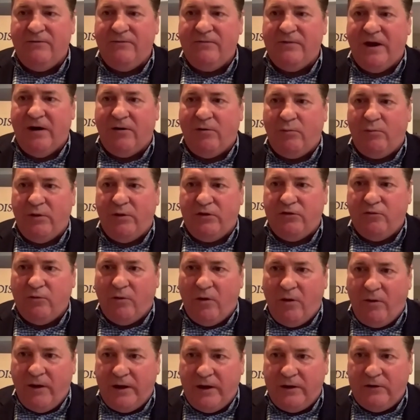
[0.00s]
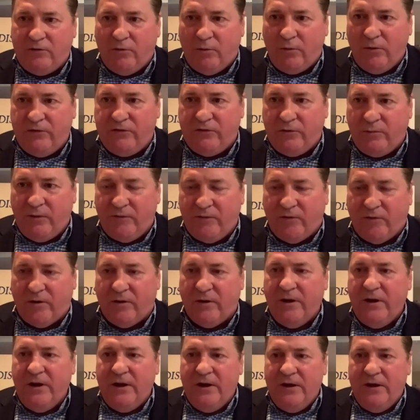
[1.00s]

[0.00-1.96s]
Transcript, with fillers: they are withdrawing towards the river.